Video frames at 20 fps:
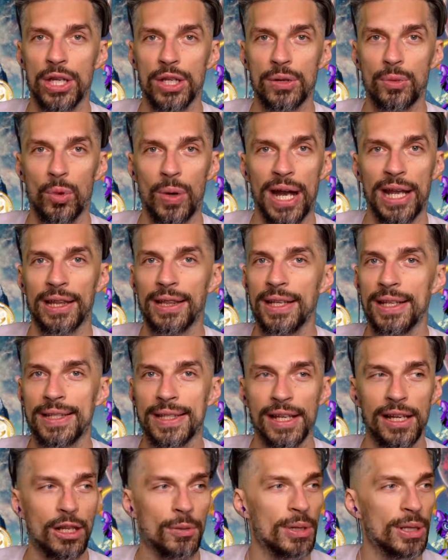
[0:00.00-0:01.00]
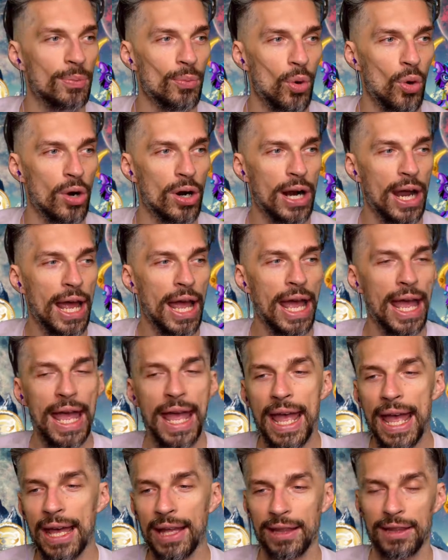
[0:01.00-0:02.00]
whitelist a little bit more,
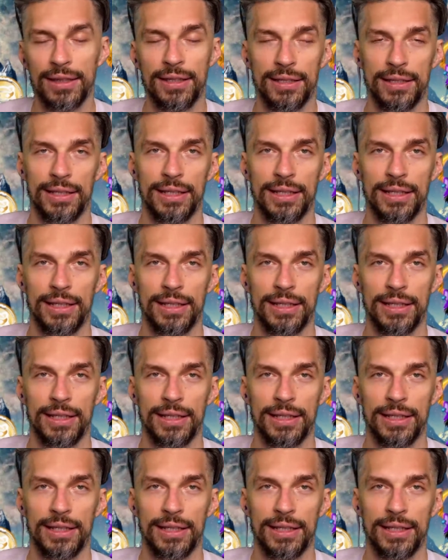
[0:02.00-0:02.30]
and